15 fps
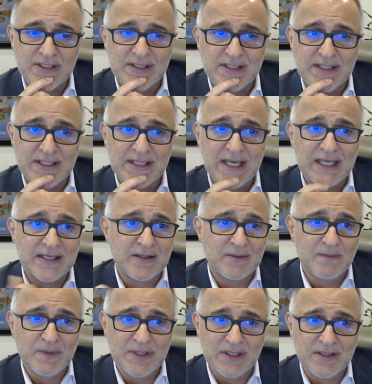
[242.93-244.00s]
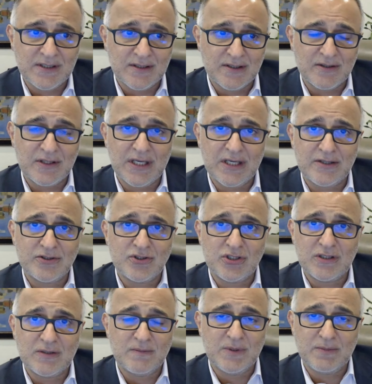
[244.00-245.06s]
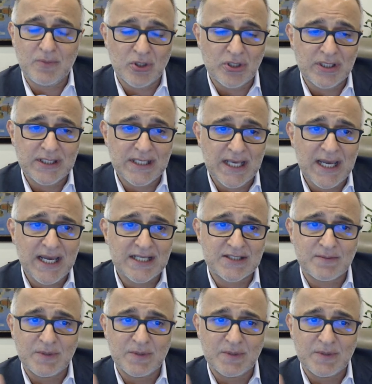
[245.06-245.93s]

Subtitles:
and that could be, you know, the energy could be burning gas,